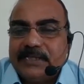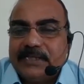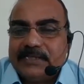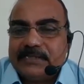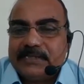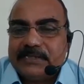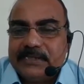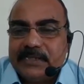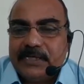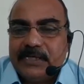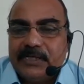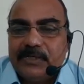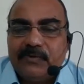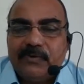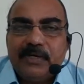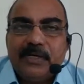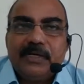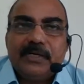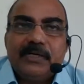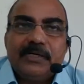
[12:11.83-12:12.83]
etc., you
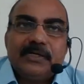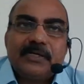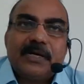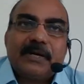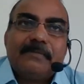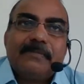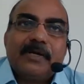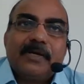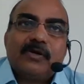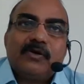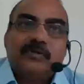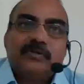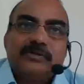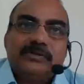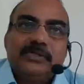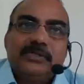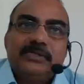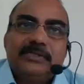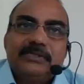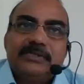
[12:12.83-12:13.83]
will come across
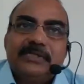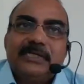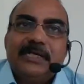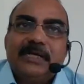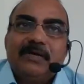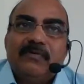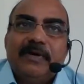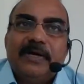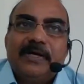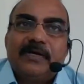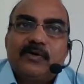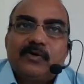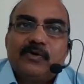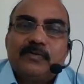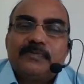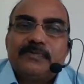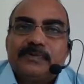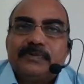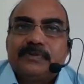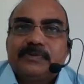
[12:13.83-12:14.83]
these steel wire
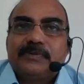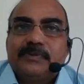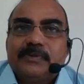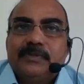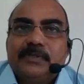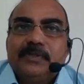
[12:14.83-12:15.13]
ropes,